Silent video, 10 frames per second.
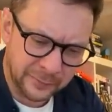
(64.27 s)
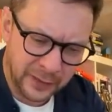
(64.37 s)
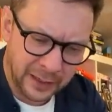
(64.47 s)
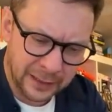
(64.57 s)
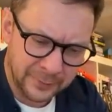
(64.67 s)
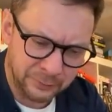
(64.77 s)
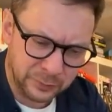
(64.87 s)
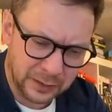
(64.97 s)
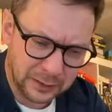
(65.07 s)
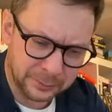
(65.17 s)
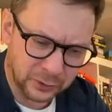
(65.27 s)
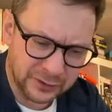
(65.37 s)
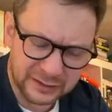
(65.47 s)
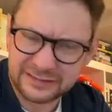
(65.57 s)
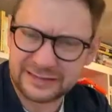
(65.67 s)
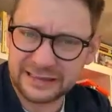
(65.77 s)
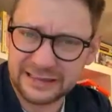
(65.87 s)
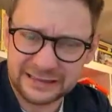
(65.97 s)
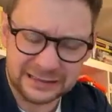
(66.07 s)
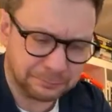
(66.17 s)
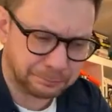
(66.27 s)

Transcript: But this scene